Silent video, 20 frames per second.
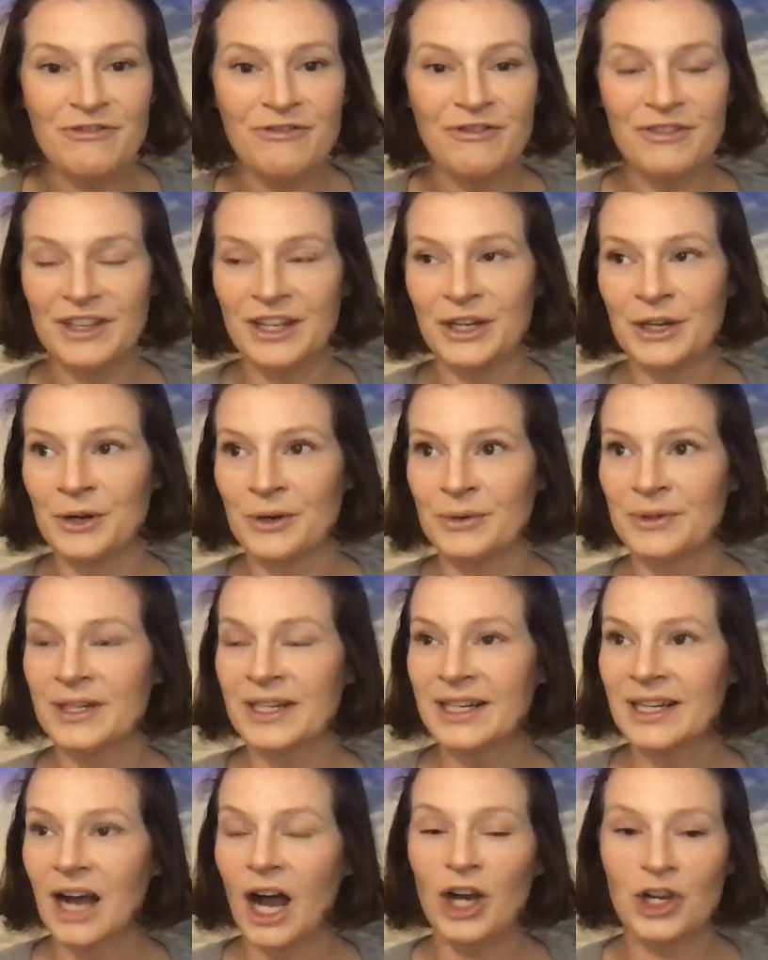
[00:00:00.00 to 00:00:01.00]
you know
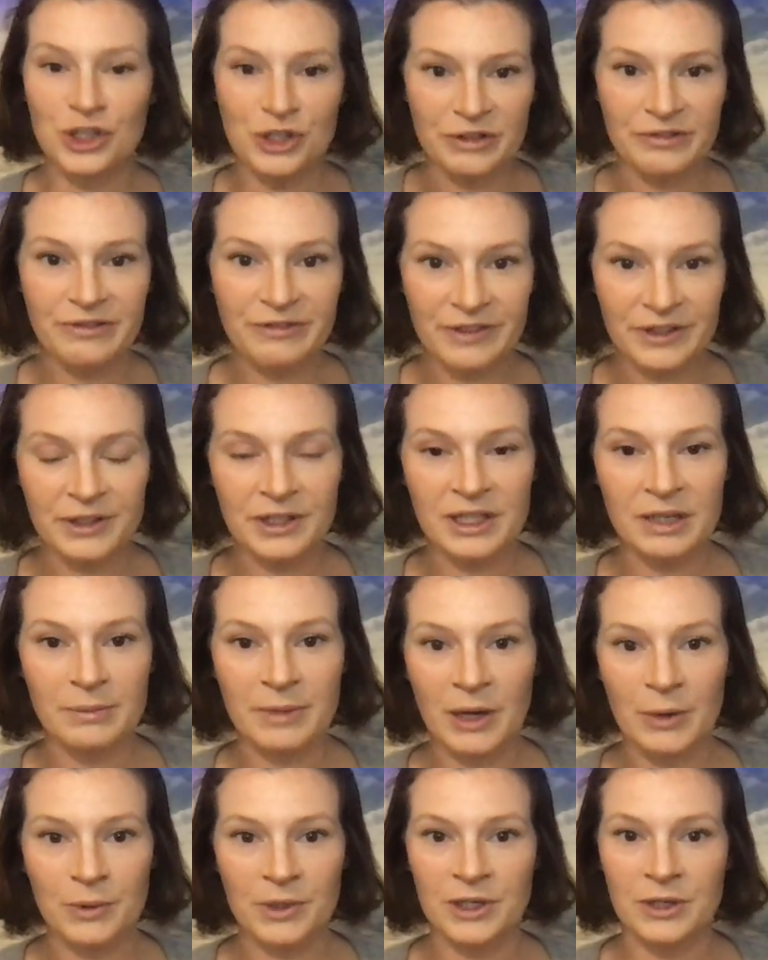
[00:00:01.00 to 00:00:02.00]
a good feeling
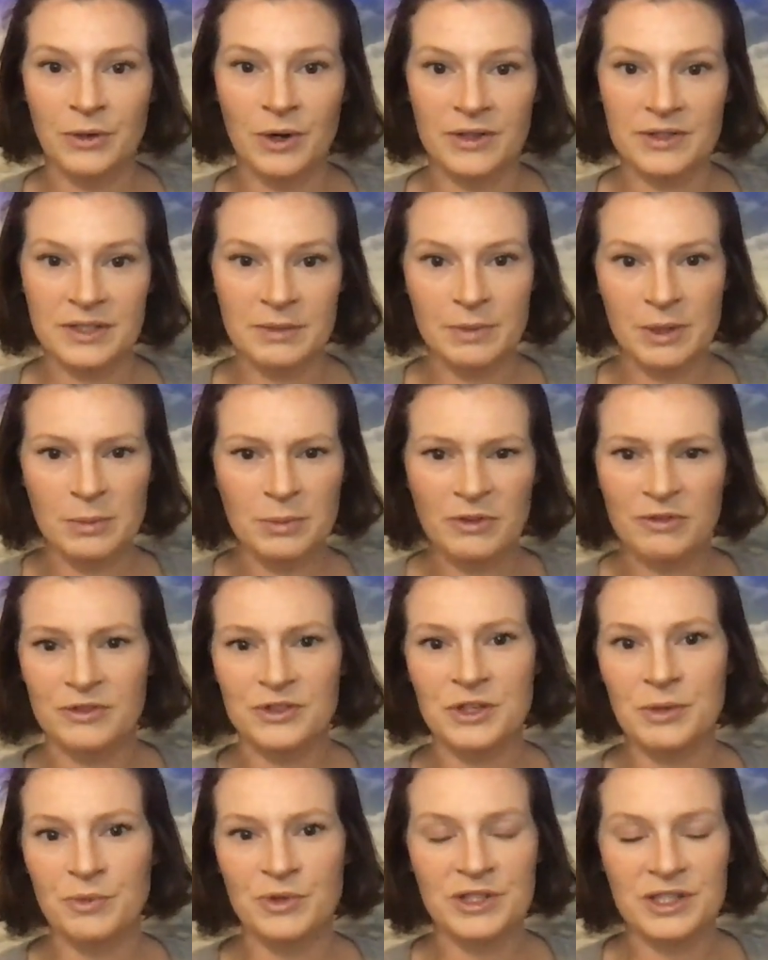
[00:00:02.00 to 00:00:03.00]
about where you are some people for
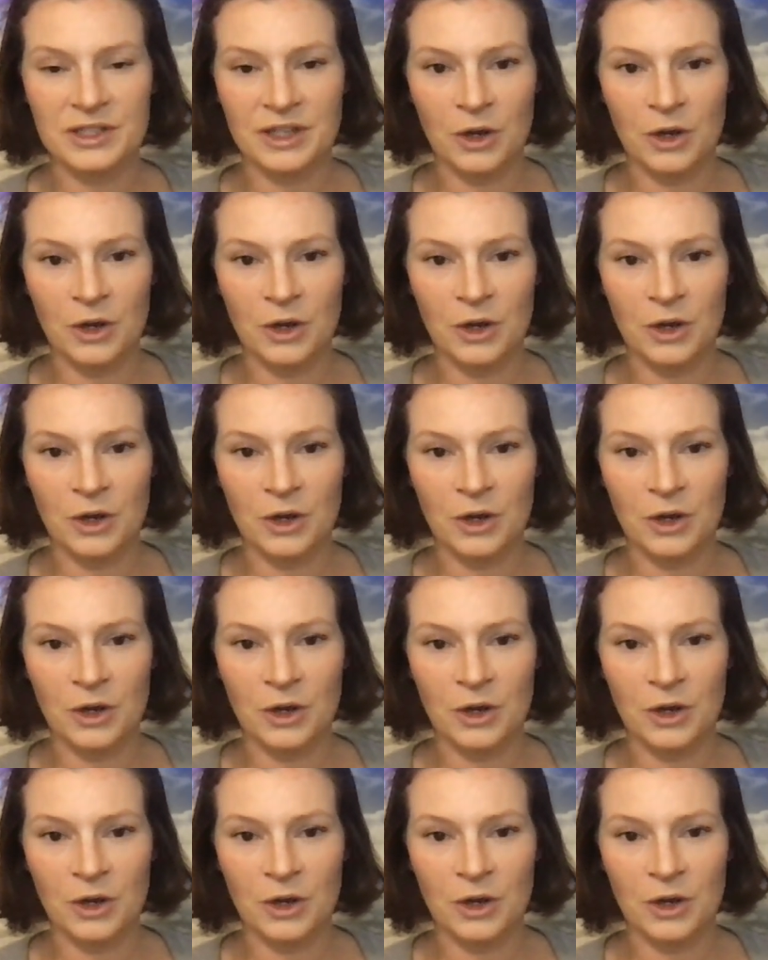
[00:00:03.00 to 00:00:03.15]
some reason